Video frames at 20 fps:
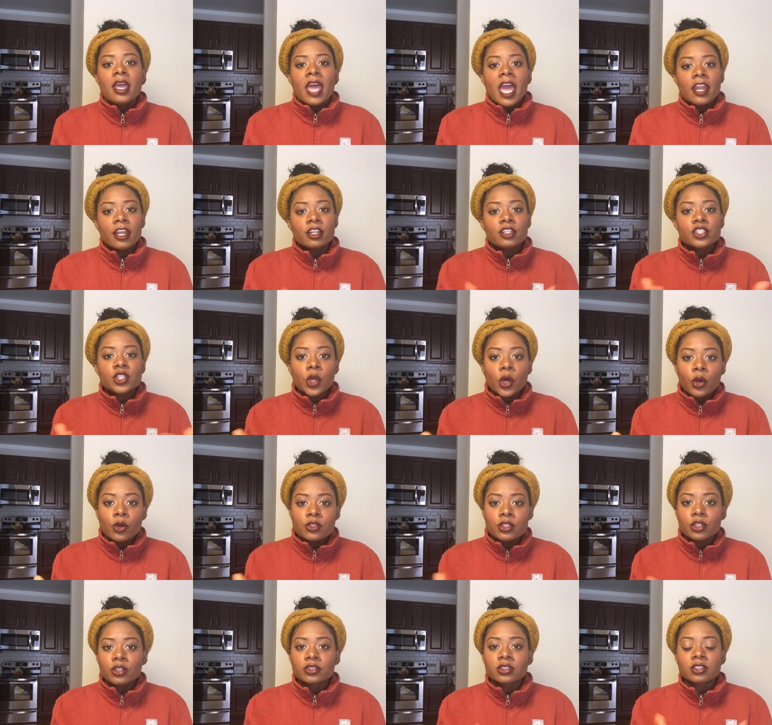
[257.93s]
And it
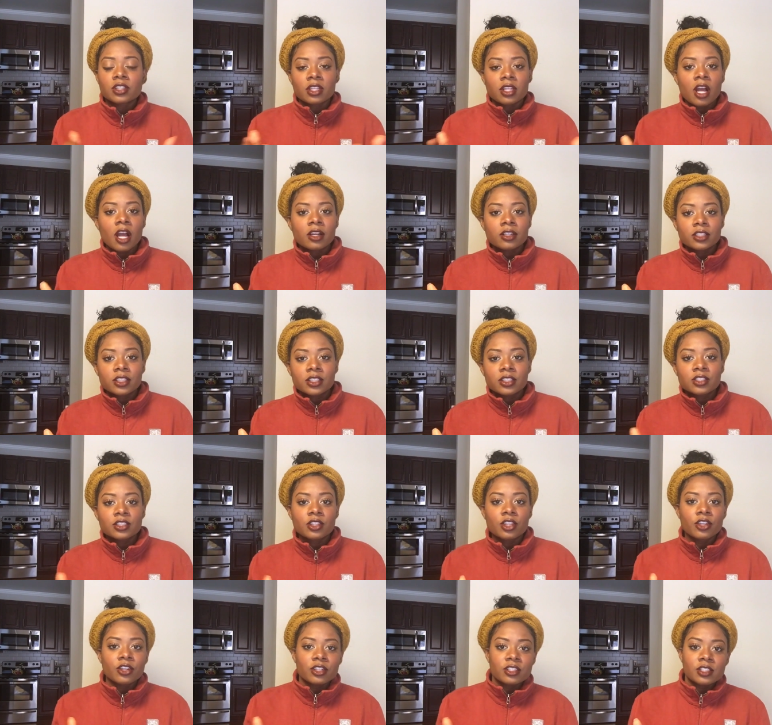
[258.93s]
shows, to the doctors,
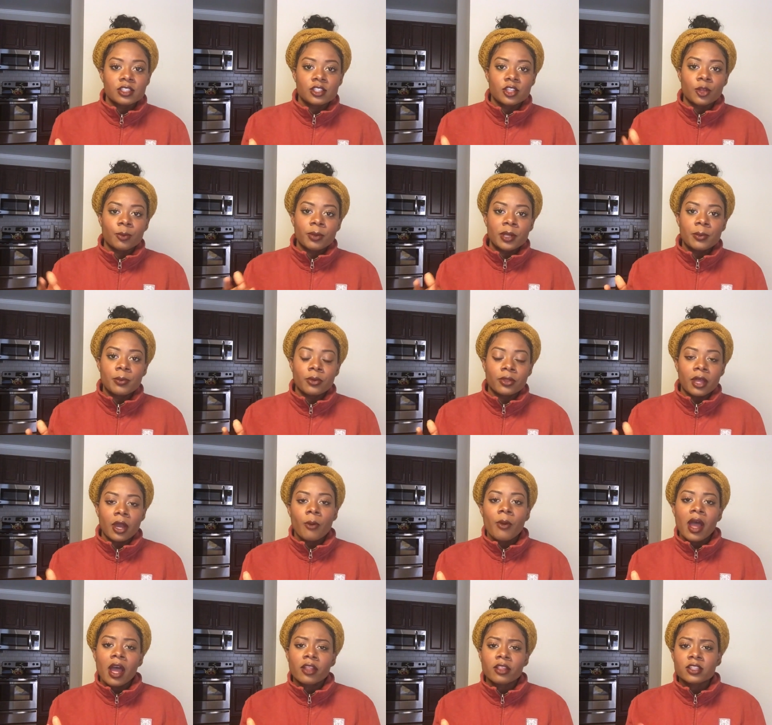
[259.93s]
to the nurses, to the people
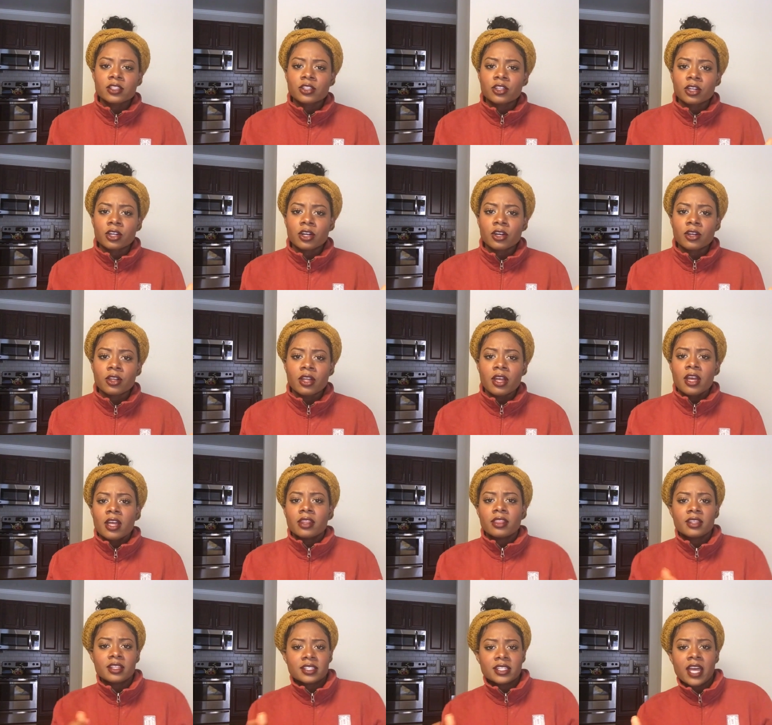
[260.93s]
that, wow, this girl,
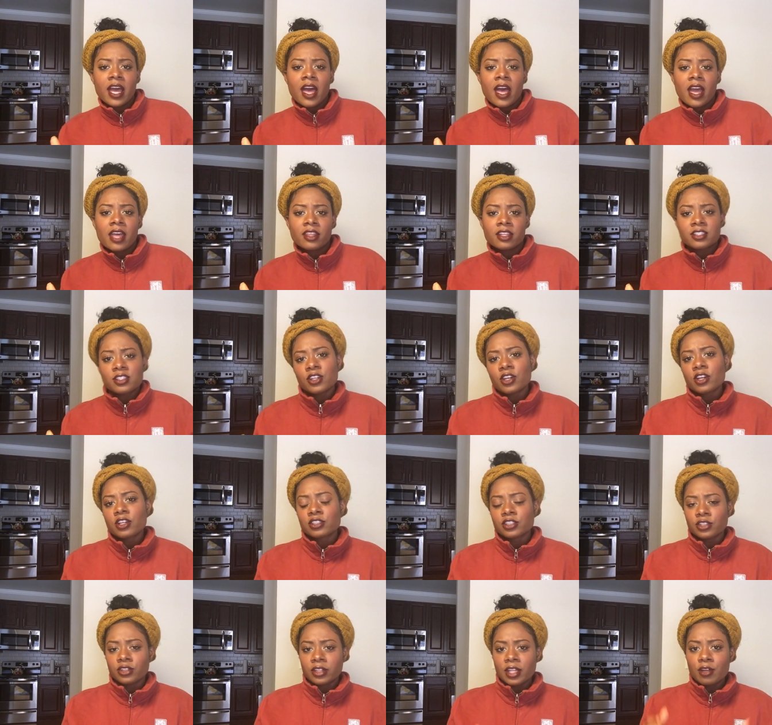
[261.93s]
this guy, this
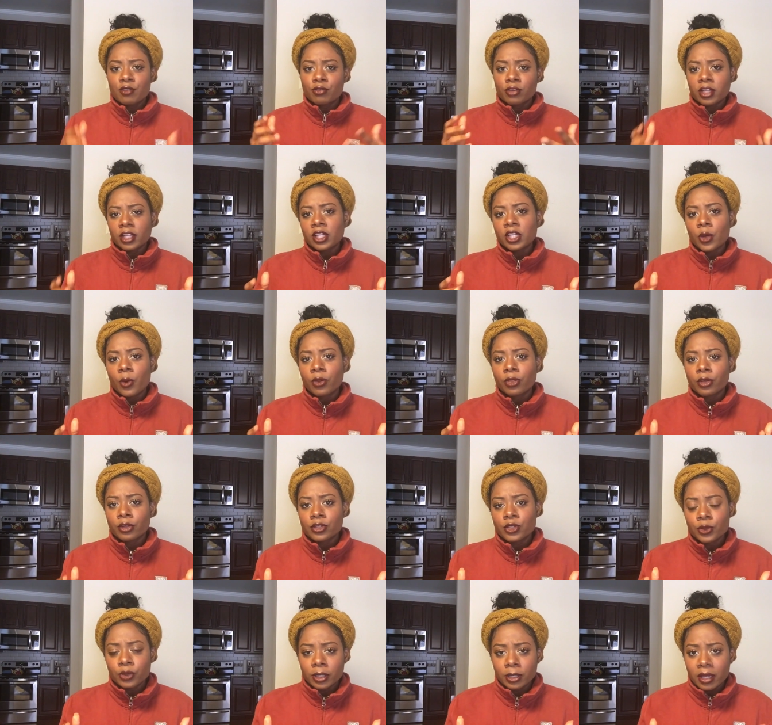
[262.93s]
nurse, they really know what they're
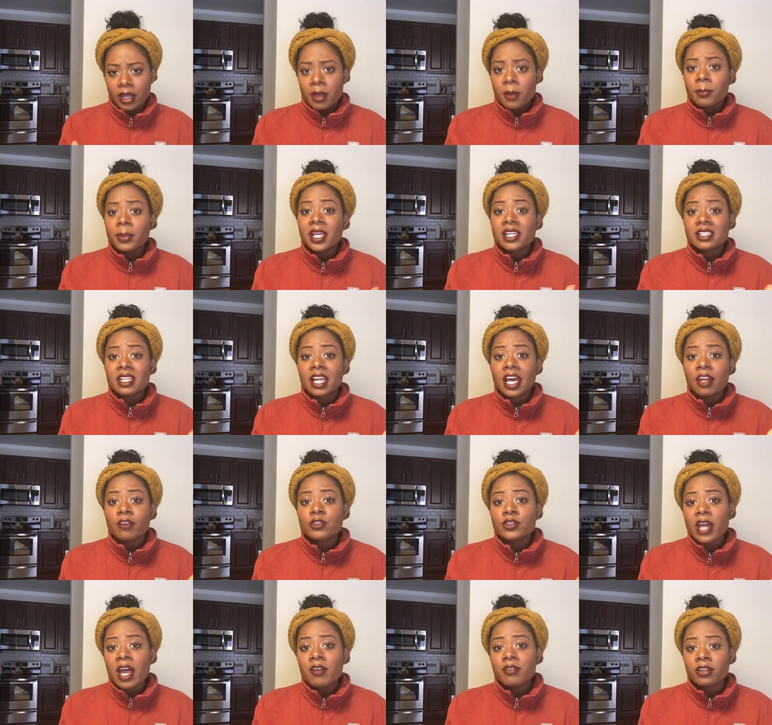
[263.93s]
doing. Because a lot of
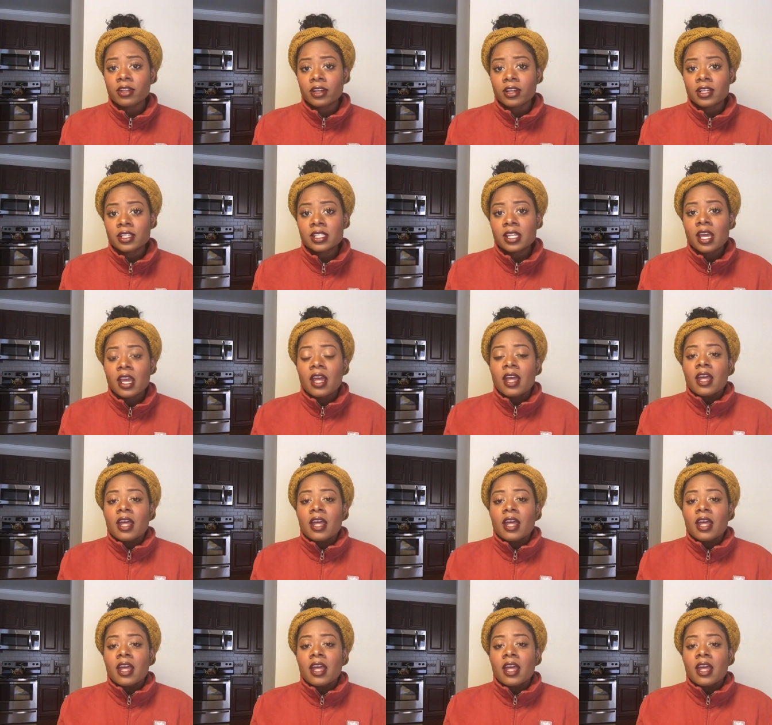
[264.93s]
travelers,